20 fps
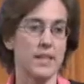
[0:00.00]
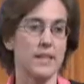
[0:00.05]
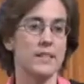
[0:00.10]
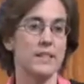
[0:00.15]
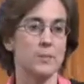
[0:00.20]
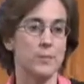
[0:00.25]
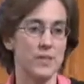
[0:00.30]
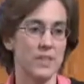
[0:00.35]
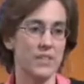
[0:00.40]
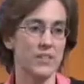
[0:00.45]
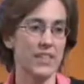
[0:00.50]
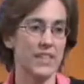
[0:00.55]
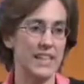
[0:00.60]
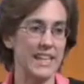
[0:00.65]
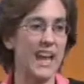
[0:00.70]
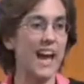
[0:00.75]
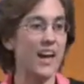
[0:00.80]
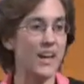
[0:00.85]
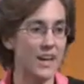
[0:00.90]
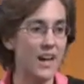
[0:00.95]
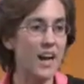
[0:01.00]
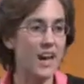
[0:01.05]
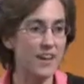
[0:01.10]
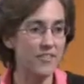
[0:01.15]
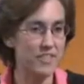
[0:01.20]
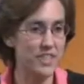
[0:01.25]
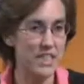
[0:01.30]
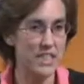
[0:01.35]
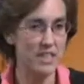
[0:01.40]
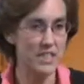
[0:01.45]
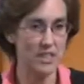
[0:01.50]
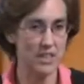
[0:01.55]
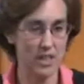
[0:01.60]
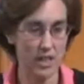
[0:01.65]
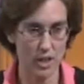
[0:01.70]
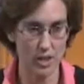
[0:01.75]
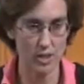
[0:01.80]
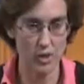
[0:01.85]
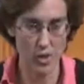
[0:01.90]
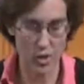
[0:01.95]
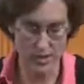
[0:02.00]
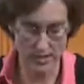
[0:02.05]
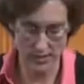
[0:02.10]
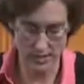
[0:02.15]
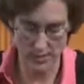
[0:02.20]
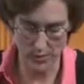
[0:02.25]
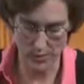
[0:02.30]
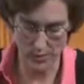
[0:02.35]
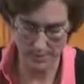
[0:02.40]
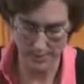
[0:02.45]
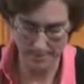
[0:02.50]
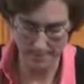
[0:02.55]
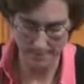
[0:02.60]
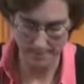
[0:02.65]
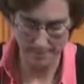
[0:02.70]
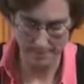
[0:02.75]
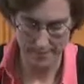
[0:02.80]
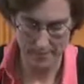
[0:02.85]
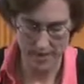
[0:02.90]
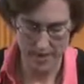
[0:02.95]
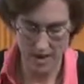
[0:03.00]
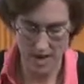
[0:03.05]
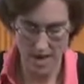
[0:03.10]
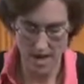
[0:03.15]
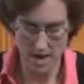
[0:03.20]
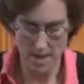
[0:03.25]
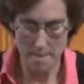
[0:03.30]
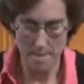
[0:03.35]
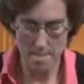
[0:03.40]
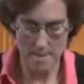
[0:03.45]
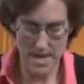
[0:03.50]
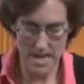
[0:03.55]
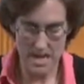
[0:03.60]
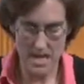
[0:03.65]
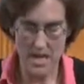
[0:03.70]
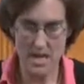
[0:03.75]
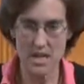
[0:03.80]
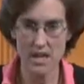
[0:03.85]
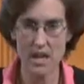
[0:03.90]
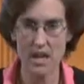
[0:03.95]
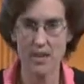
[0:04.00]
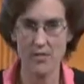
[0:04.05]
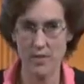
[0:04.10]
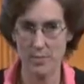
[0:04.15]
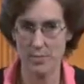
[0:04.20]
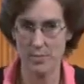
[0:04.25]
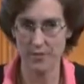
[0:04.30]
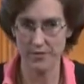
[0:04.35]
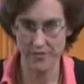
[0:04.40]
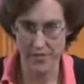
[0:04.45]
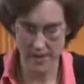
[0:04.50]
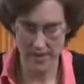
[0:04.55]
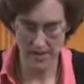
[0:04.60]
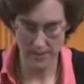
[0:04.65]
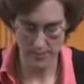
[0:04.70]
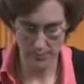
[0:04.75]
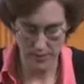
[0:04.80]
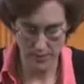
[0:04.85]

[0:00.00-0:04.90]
specifically a covenant lawsuit. Many of the prophetic